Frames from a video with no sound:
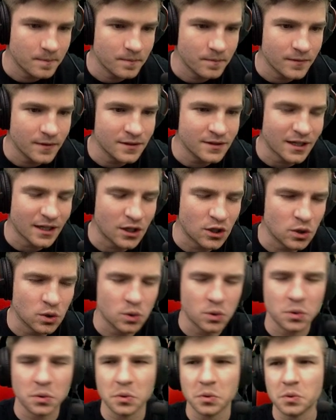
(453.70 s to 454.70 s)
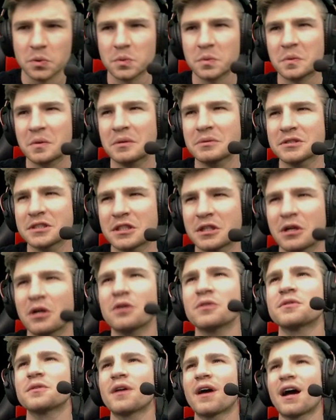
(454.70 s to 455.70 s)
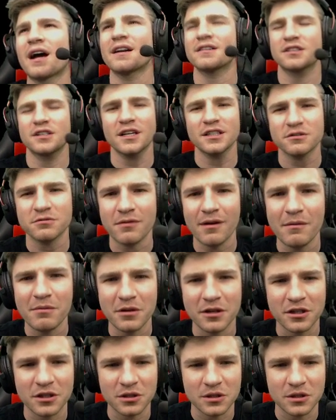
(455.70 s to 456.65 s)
It's like... What was it called? Do you guys remember...